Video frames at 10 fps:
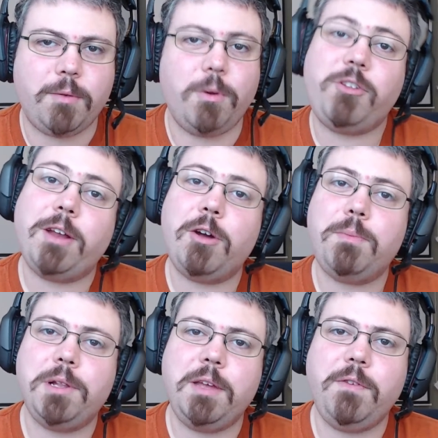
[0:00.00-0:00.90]
which I don't
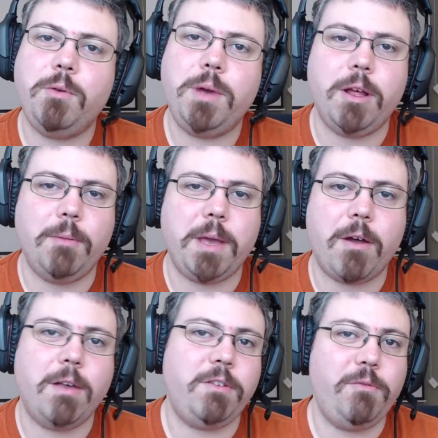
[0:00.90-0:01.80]
believe you will
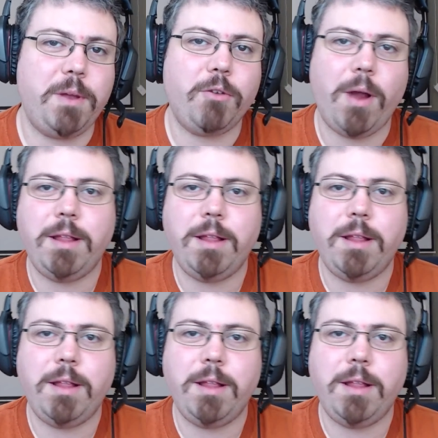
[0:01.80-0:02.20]
because you've been great